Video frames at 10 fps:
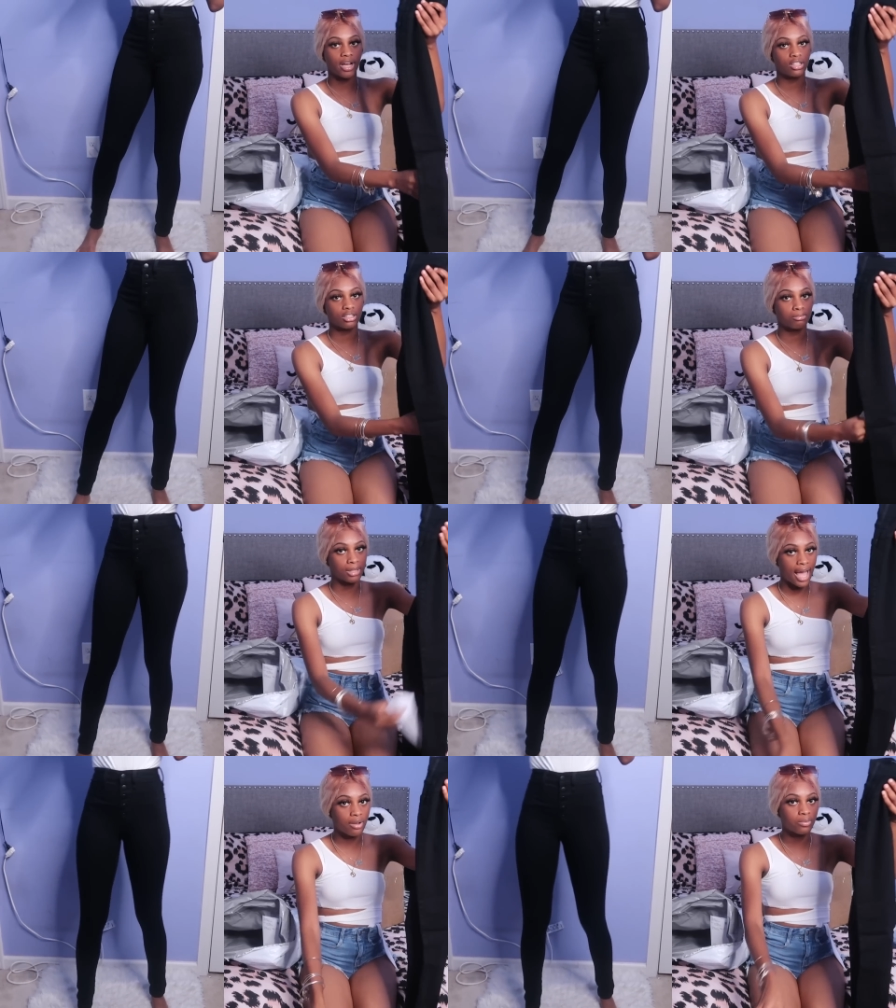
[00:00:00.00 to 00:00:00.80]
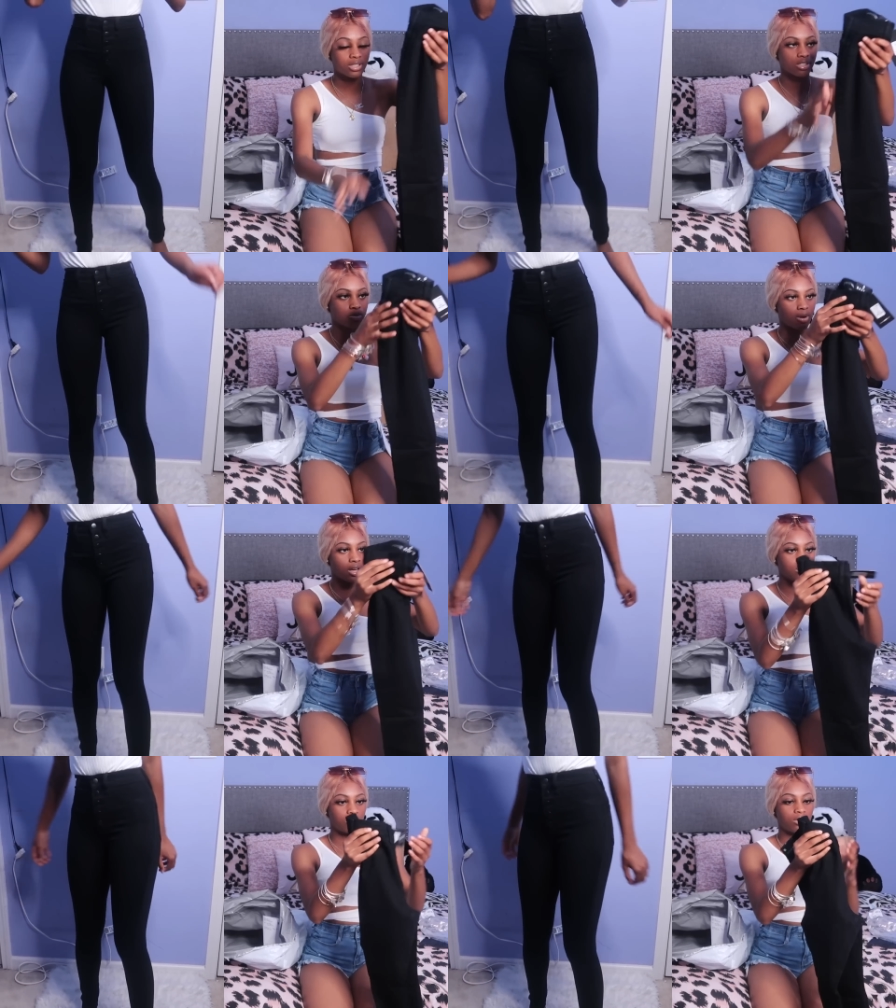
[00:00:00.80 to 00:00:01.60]
regular black ones as
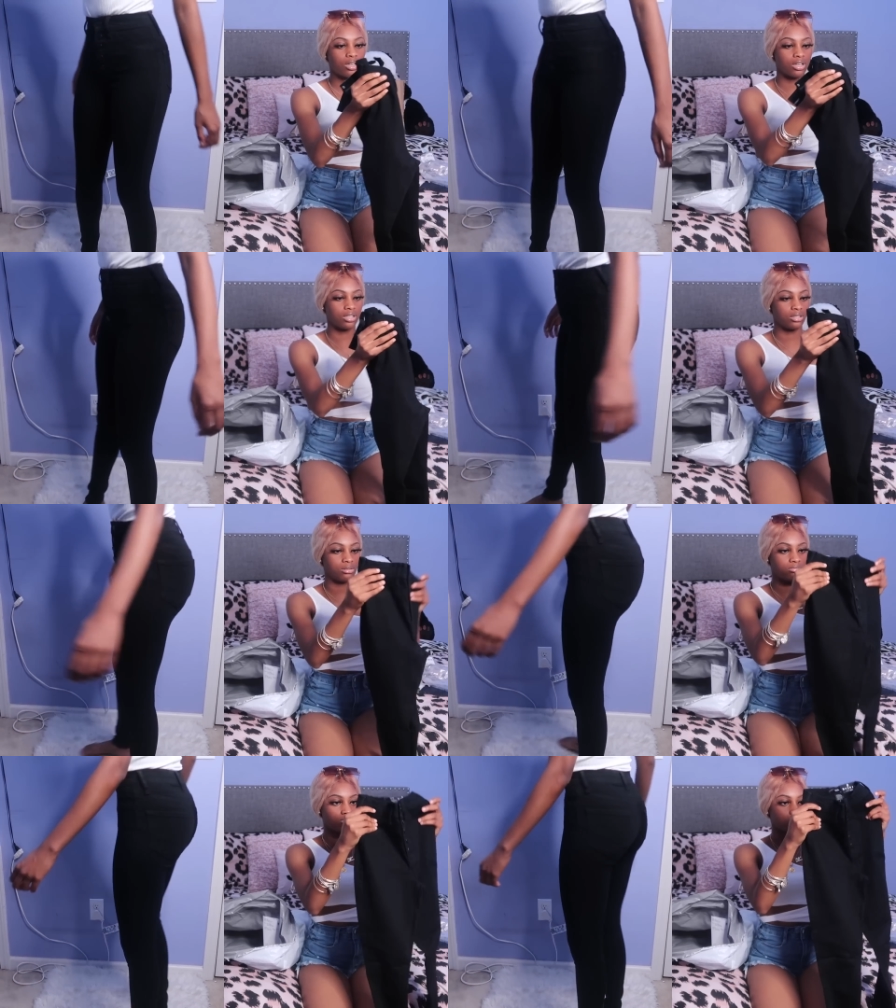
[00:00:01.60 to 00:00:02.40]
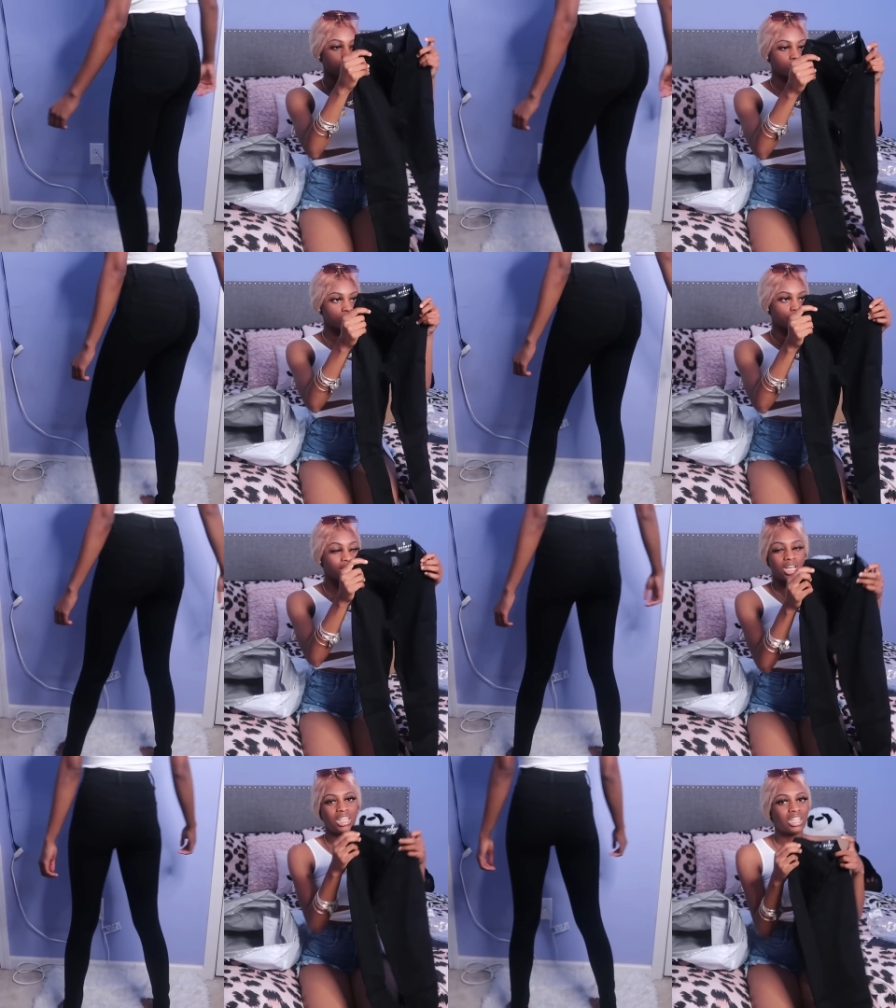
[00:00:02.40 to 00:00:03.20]
well. For
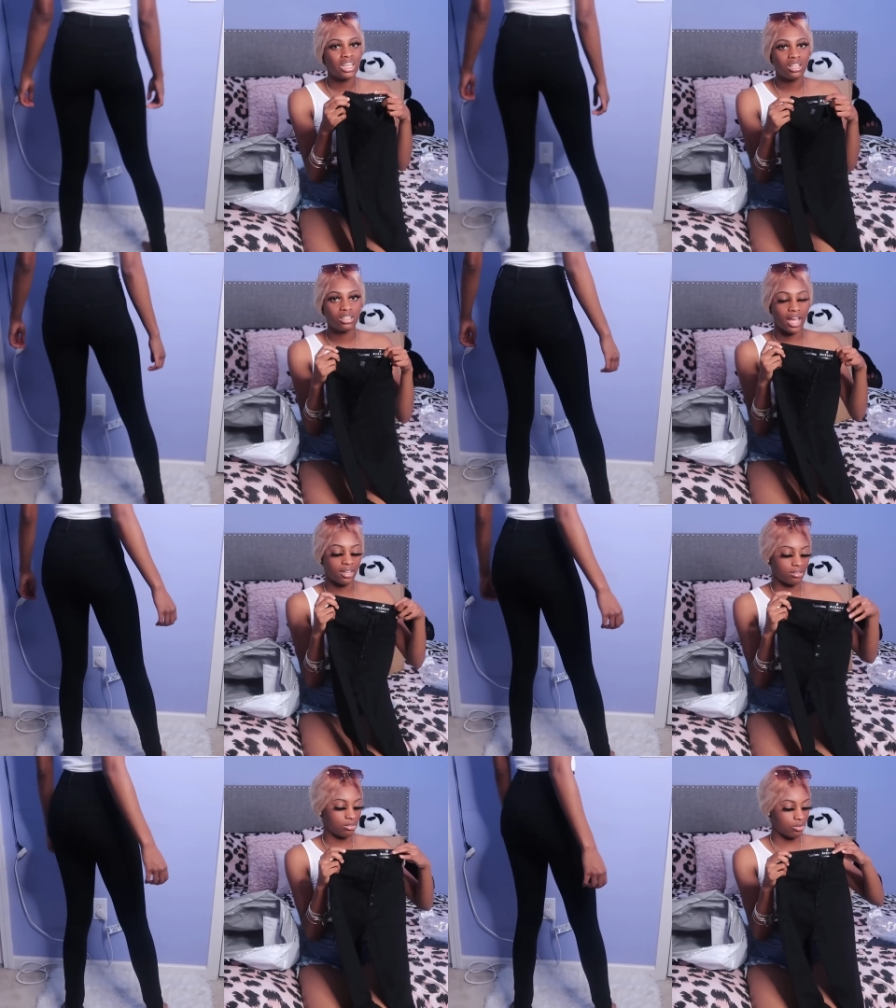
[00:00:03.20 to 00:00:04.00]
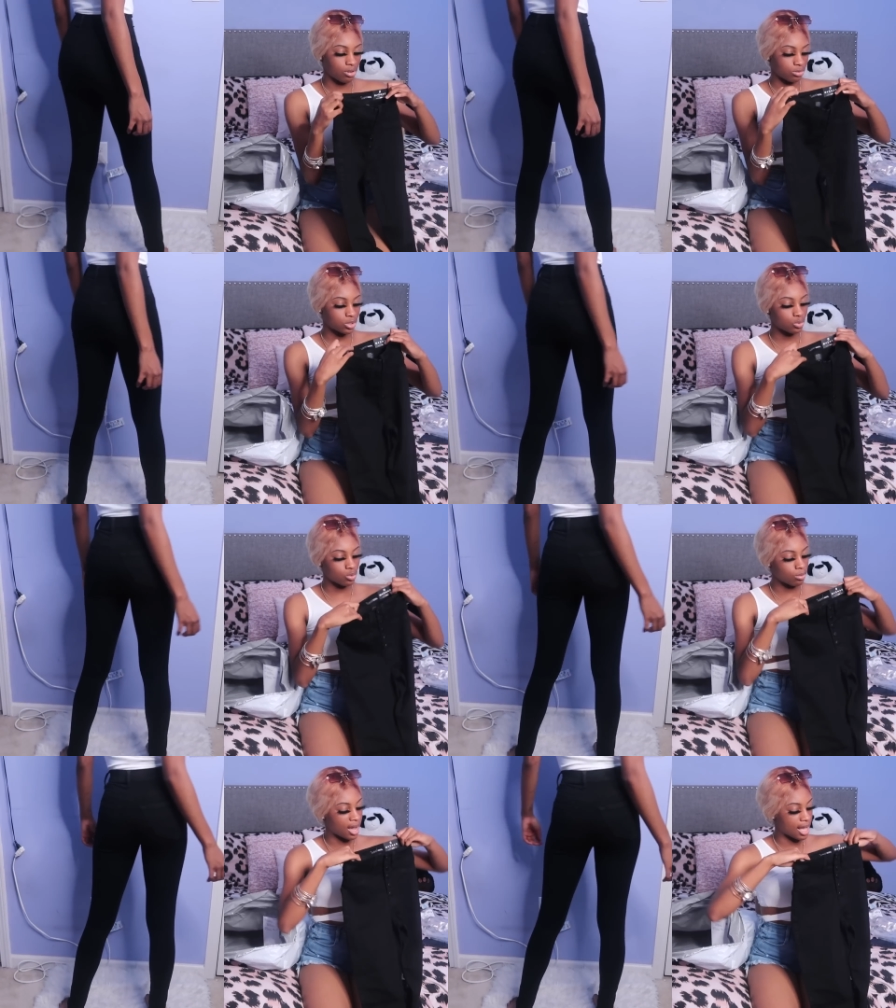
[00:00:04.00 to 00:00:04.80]
anything like, you know,
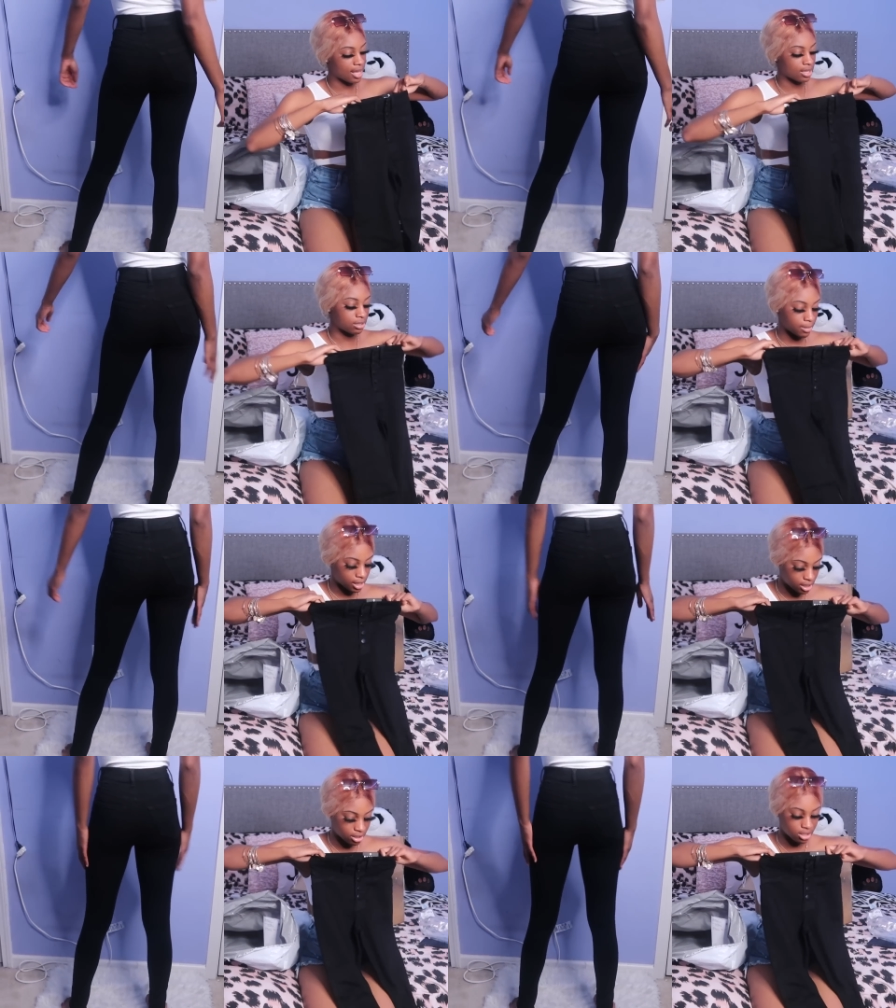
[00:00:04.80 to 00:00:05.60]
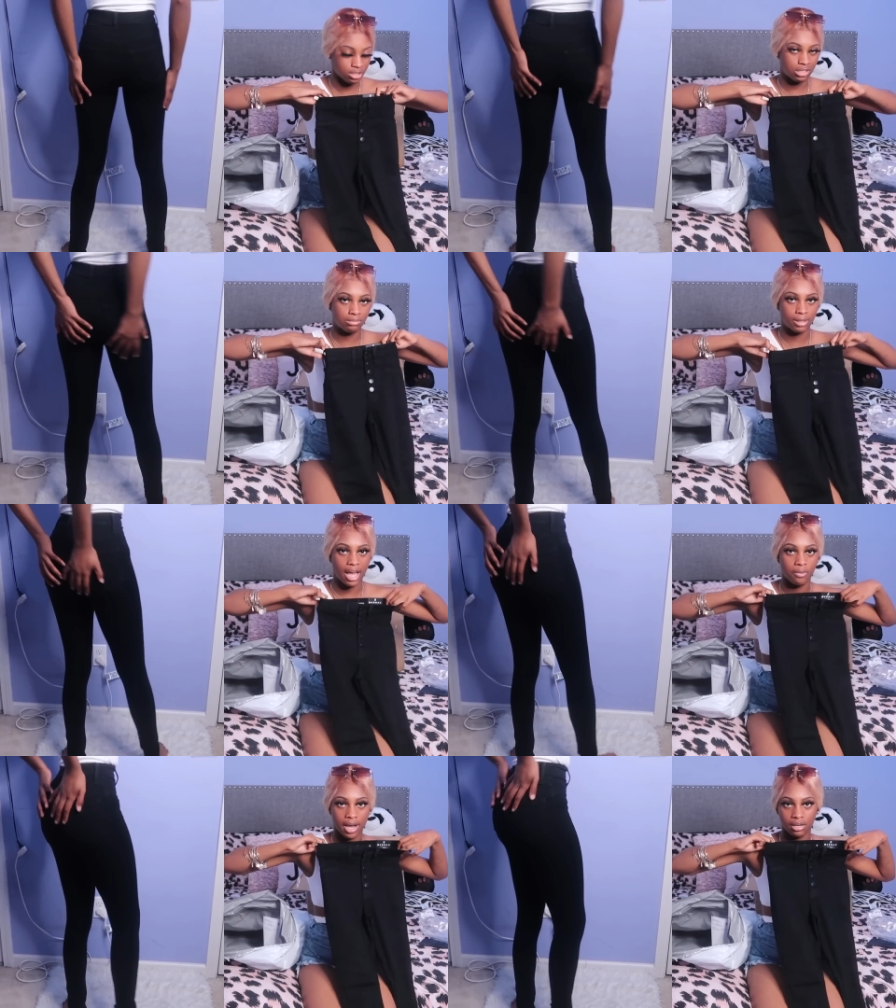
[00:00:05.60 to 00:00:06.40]
school-wise, my colors,
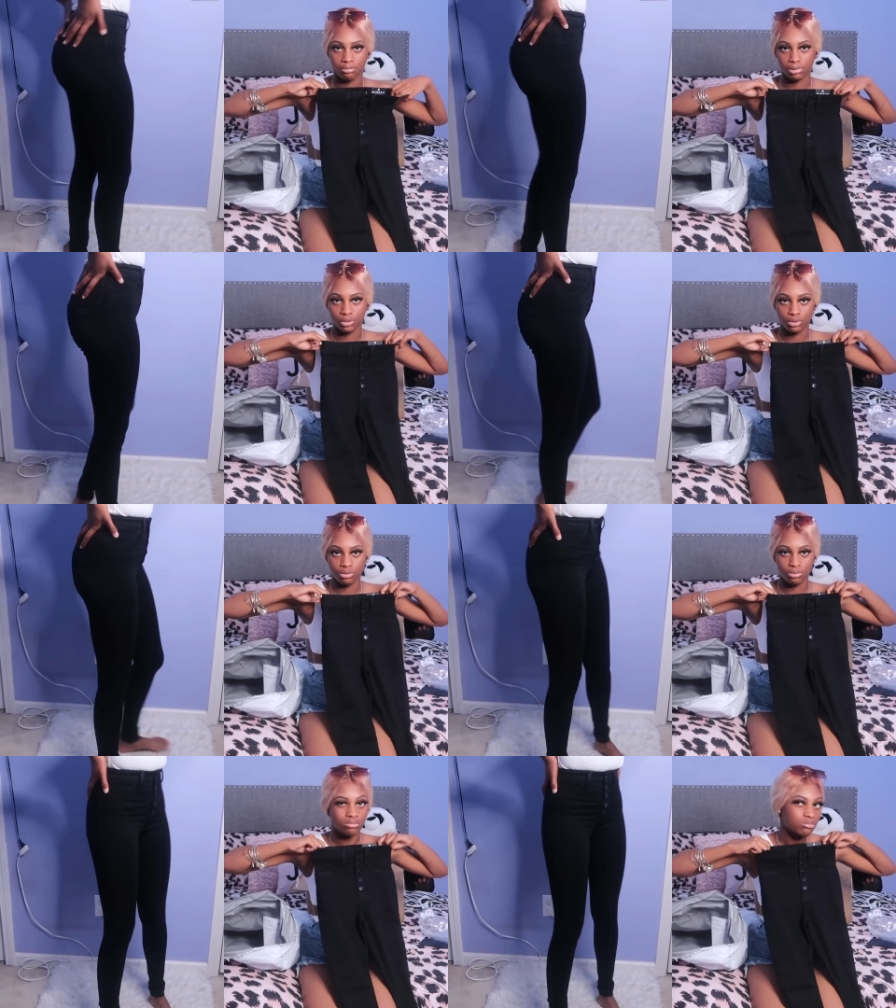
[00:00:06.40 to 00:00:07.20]
black, white, blue,